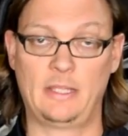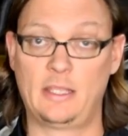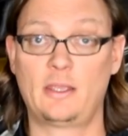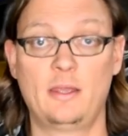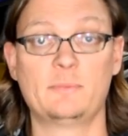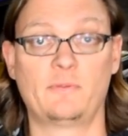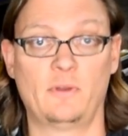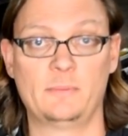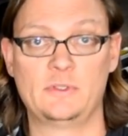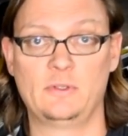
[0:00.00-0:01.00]
comes
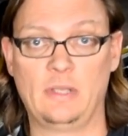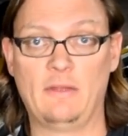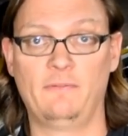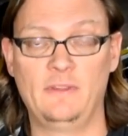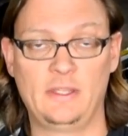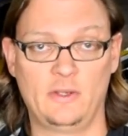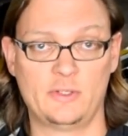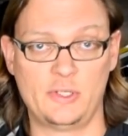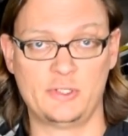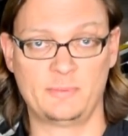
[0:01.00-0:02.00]
from, is, you know, now fifth gear
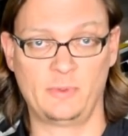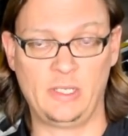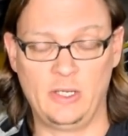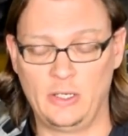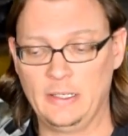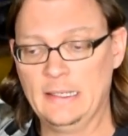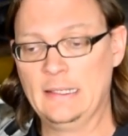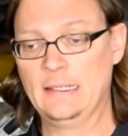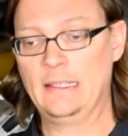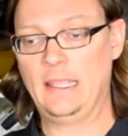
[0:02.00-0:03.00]
is a usable gear,
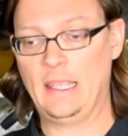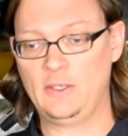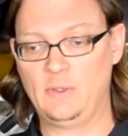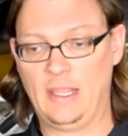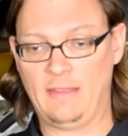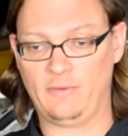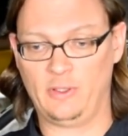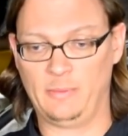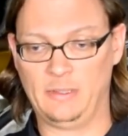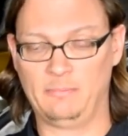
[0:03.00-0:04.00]
and you have a
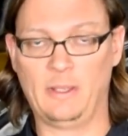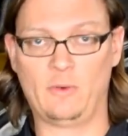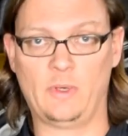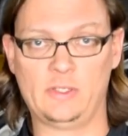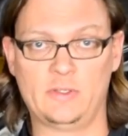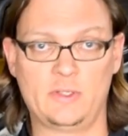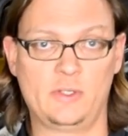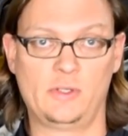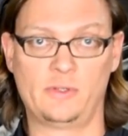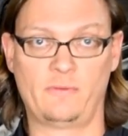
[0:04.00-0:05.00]
little bit better ratios to
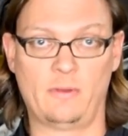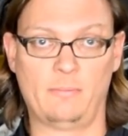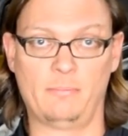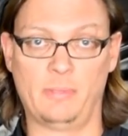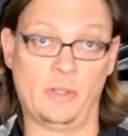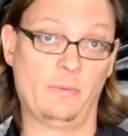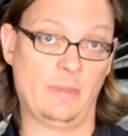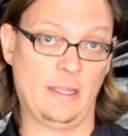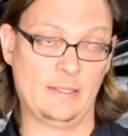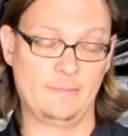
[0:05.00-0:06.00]
choose from below
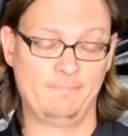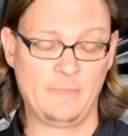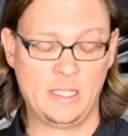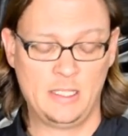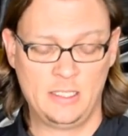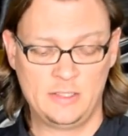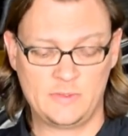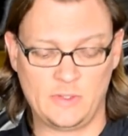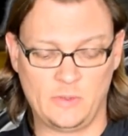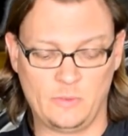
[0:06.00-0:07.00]
that.
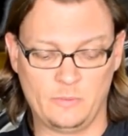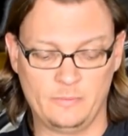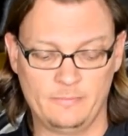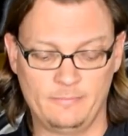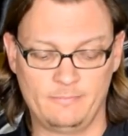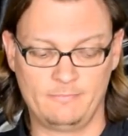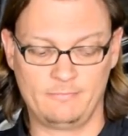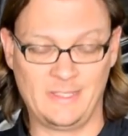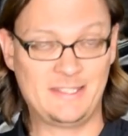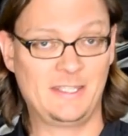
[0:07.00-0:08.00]
So
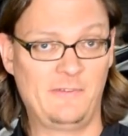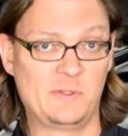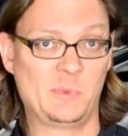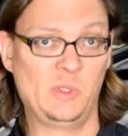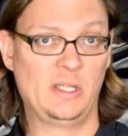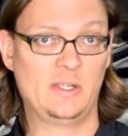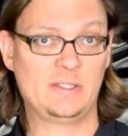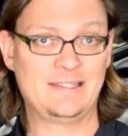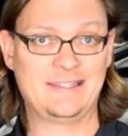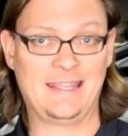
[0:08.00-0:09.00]
that's the difference between the gear
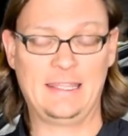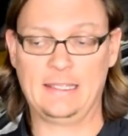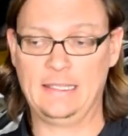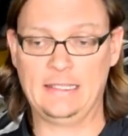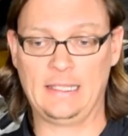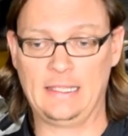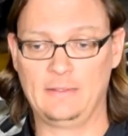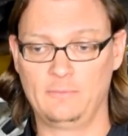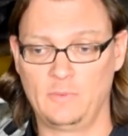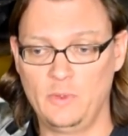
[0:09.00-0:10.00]
sets.
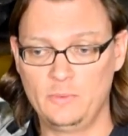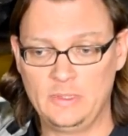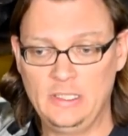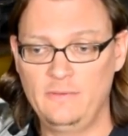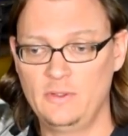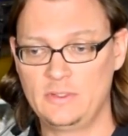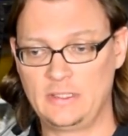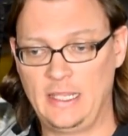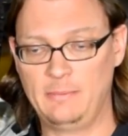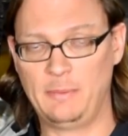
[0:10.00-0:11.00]
Any of
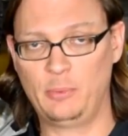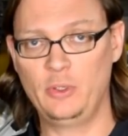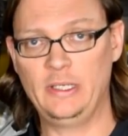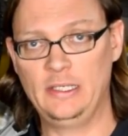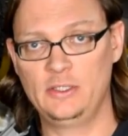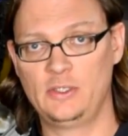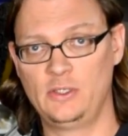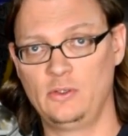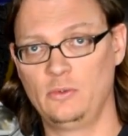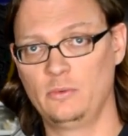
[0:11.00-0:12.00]
those can be put
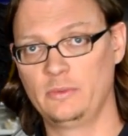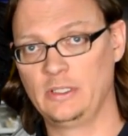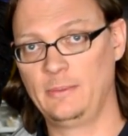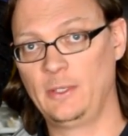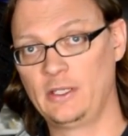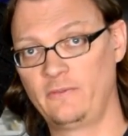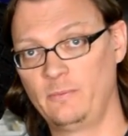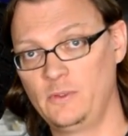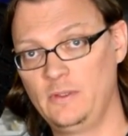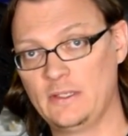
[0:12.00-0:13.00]
into the WRX
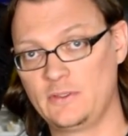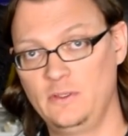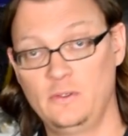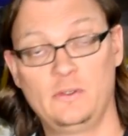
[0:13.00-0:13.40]
from 2002 to